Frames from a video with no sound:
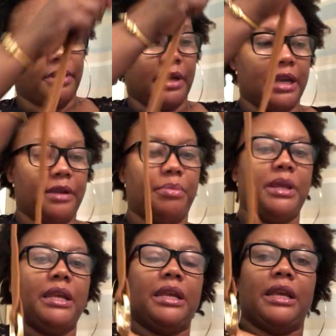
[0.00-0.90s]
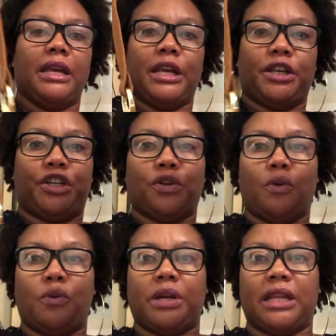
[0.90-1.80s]
can be a
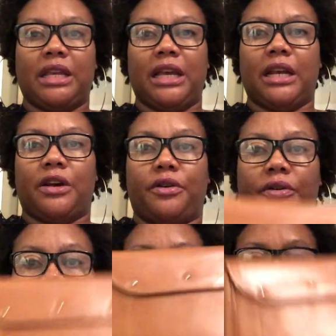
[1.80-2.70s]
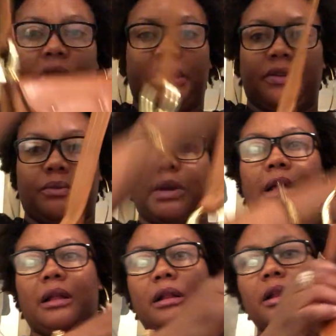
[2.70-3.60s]
shoulder, I think, and a crossbody as
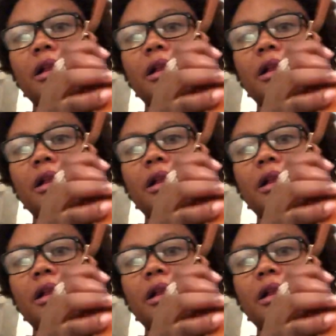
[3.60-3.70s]
well.